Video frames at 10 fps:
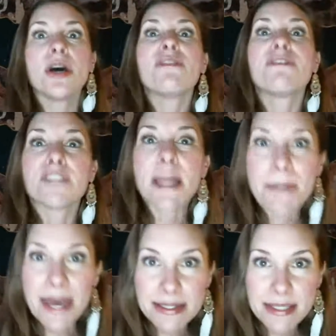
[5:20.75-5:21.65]
flip
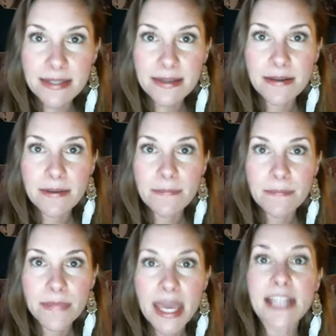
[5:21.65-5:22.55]
it
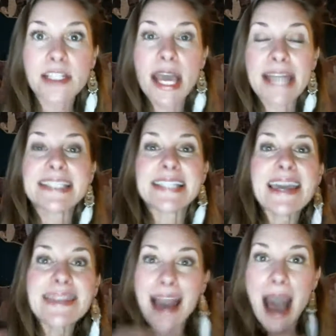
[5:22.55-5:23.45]
and say
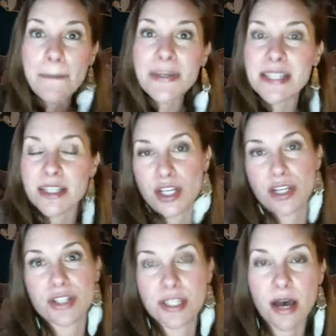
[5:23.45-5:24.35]
the opposite to
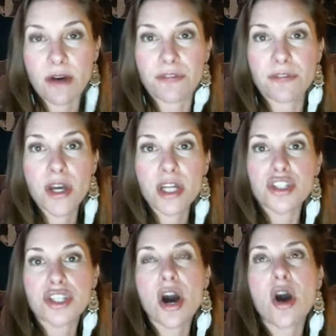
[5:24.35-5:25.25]
yourself.
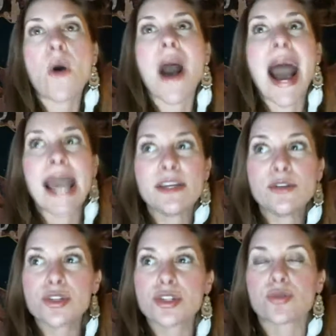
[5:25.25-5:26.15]
So I
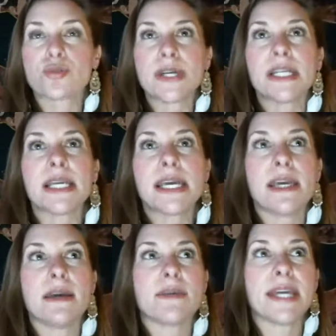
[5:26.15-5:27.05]
used to
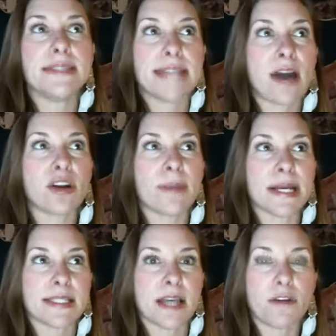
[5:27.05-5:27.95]
really get down on
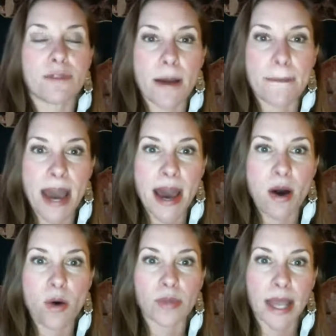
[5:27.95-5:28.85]
myself
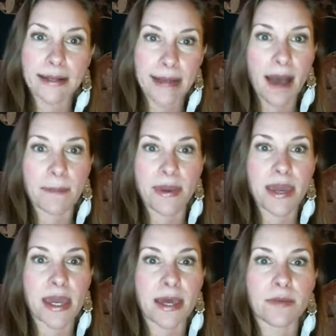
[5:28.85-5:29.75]
about like not
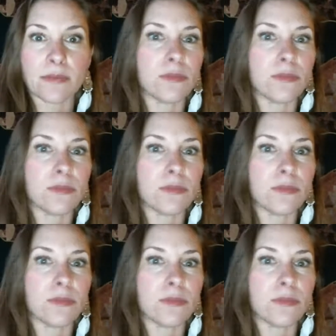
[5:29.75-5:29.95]
being